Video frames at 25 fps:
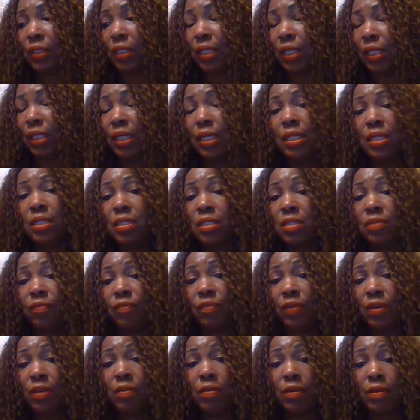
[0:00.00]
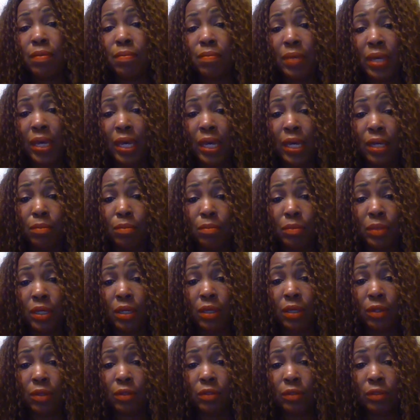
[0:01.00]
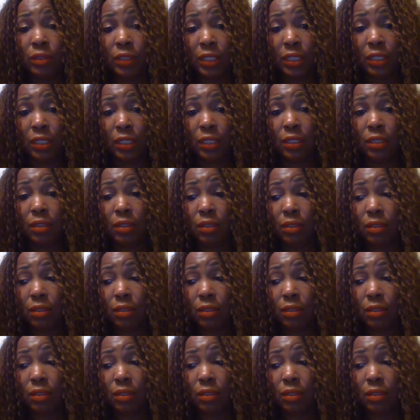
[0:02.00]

it is very mind-boggling.